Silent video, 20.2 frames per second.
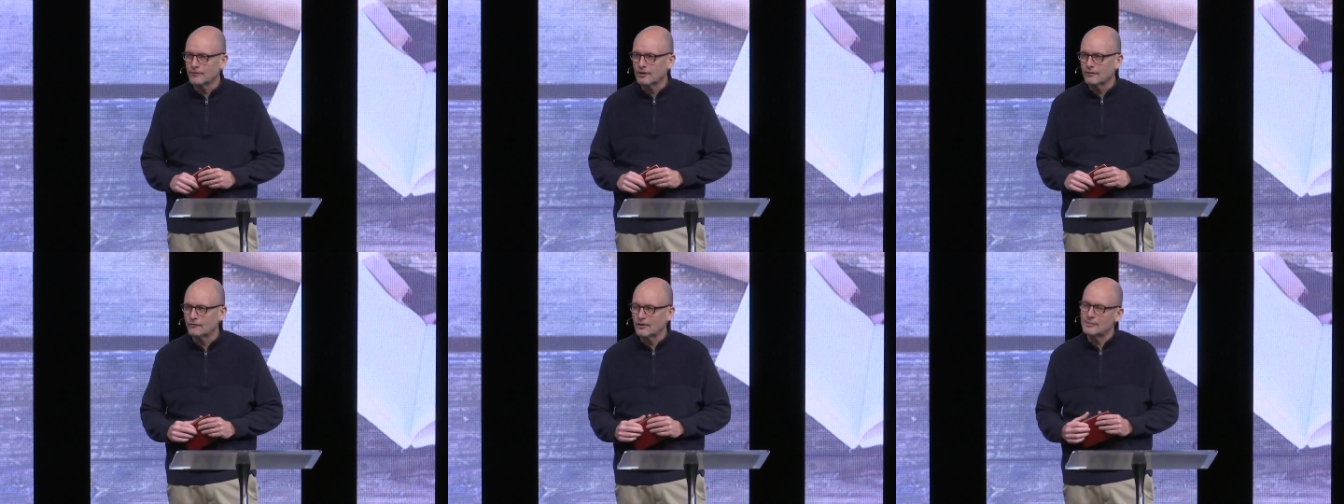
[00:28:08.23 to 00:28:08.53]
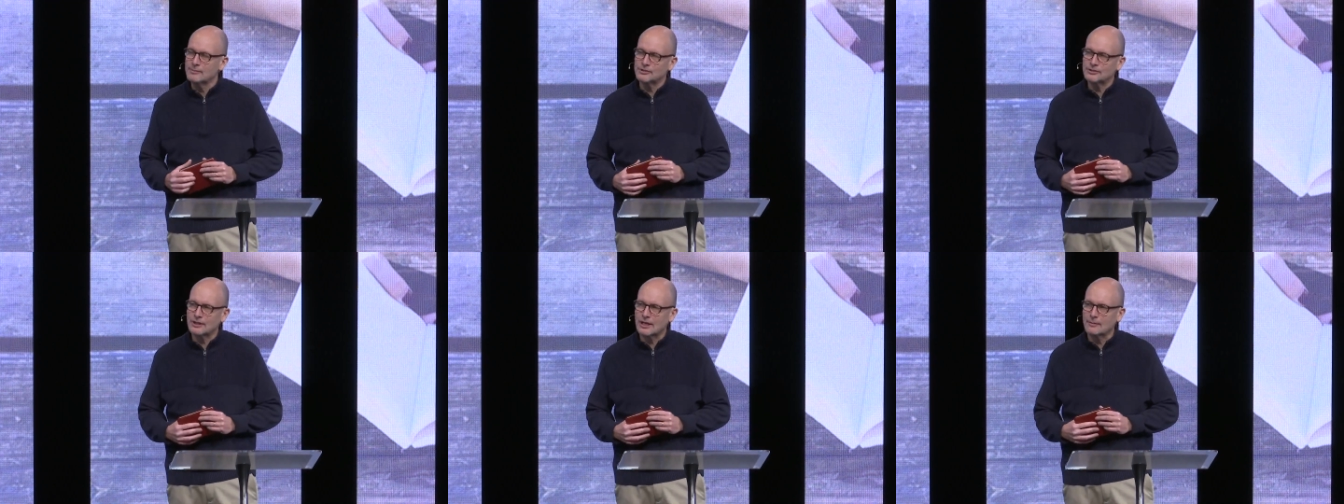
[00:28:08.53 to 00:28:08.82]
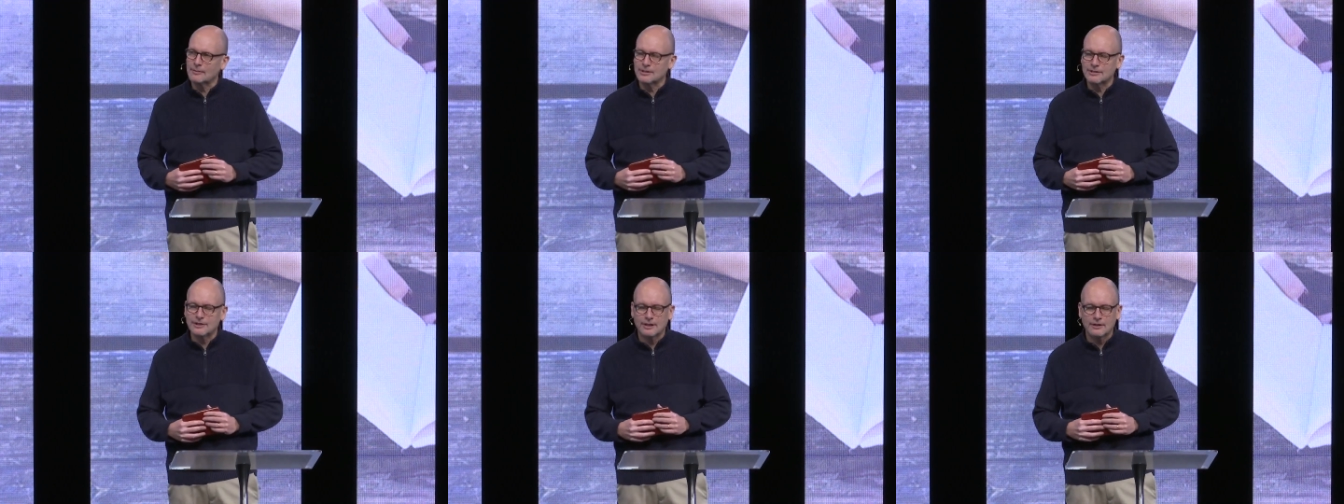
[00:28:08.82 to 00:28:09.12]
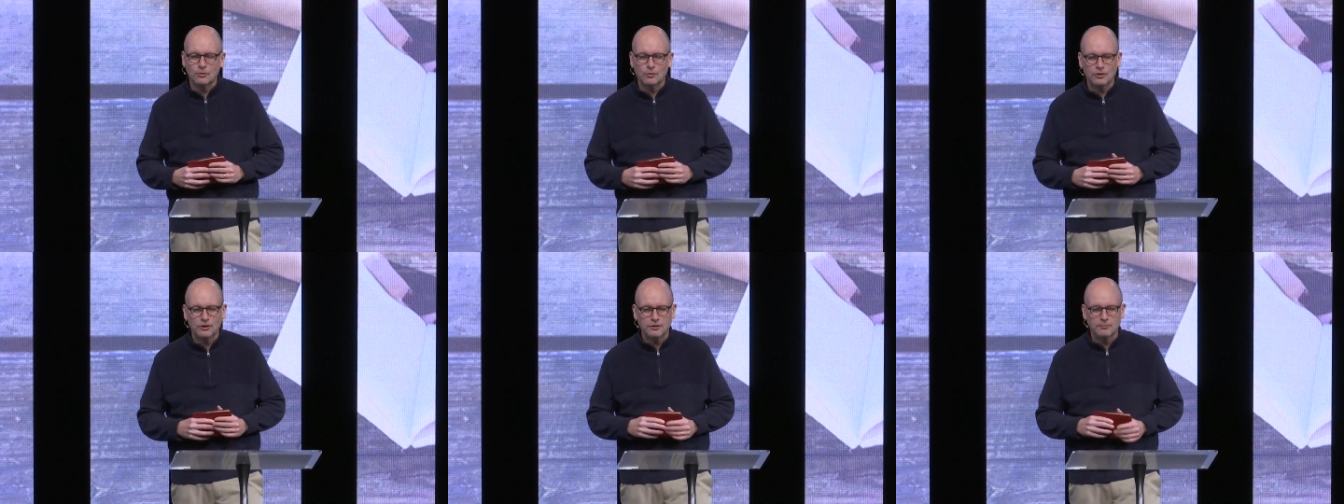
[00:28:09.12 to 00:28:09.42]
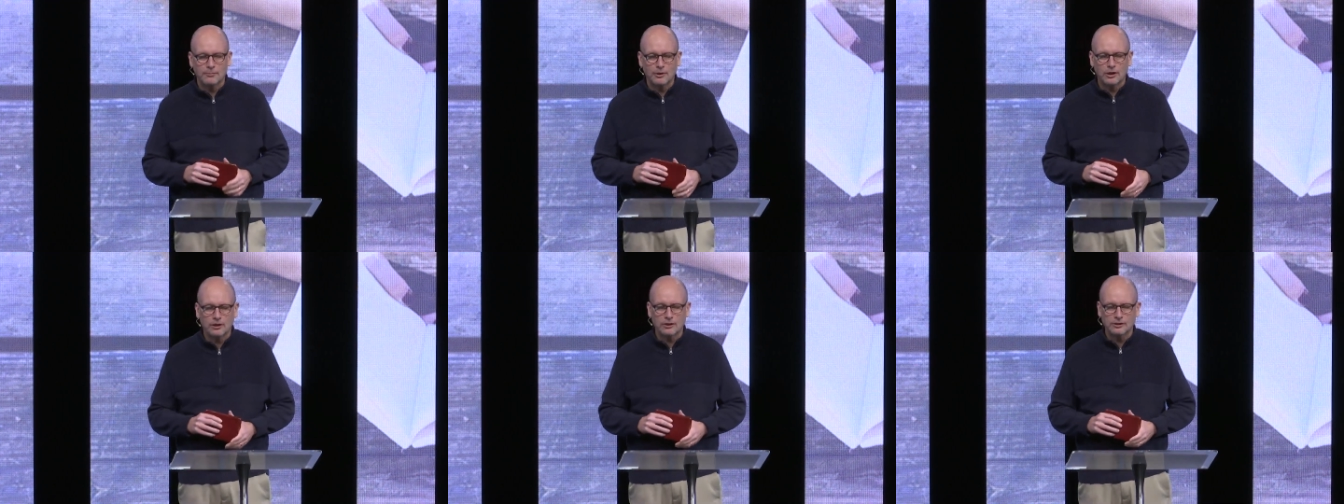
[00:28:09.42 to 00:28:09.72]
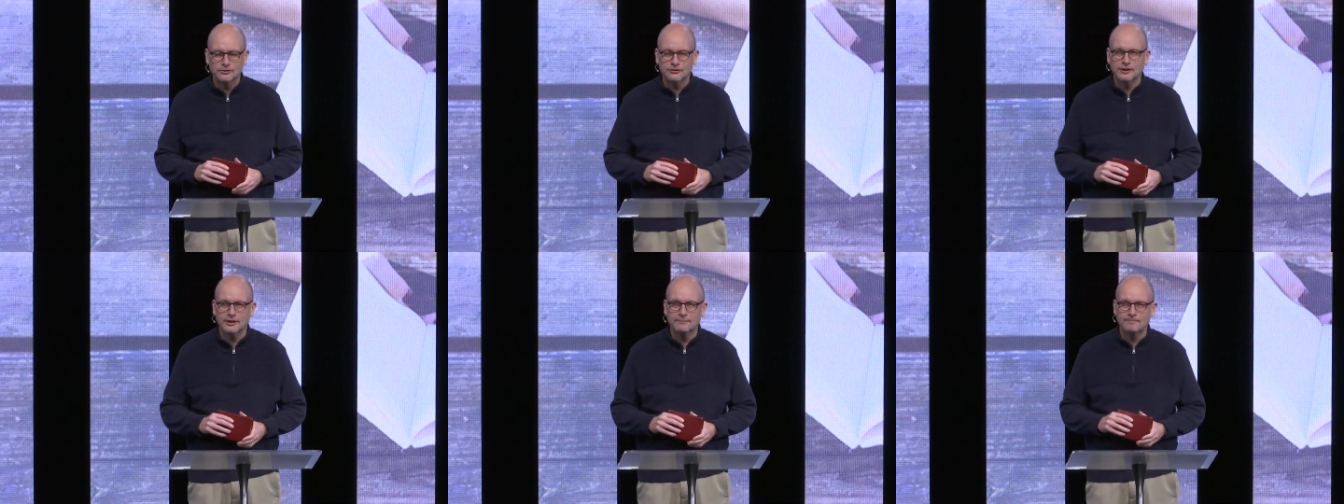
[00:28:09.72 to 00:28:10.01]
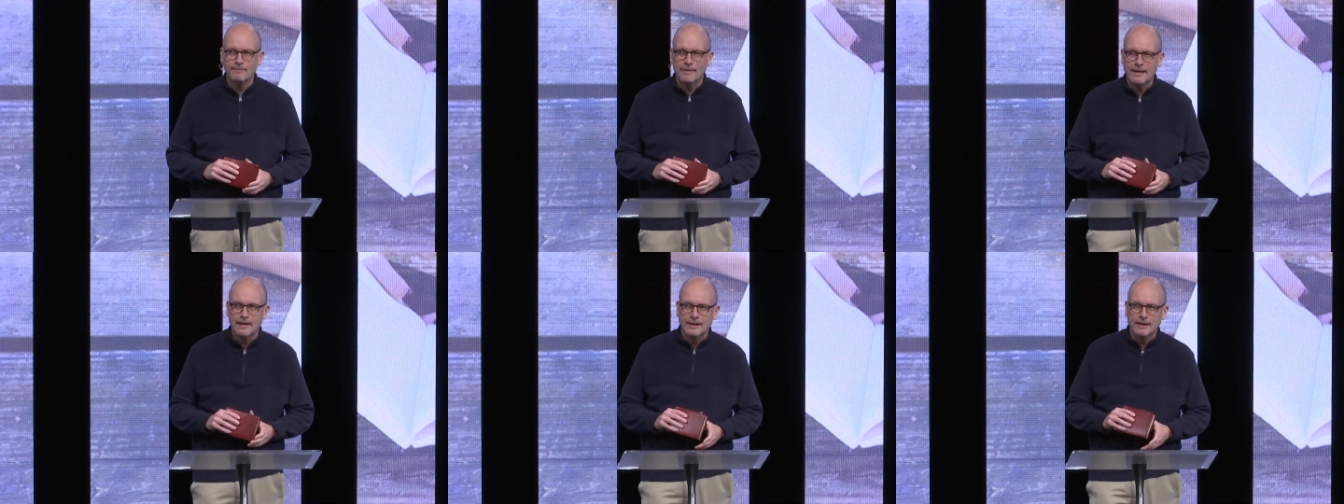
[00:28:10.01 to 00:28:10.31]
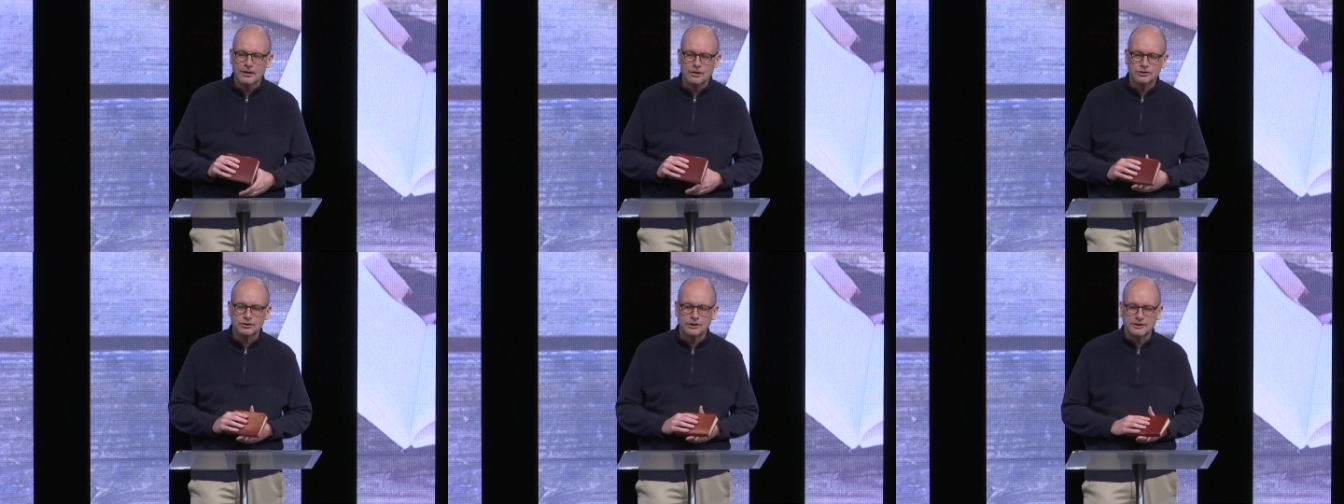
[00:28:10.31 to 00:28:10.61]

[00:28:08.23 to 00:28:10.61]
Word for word: Famous commentator William Barclay said, Here's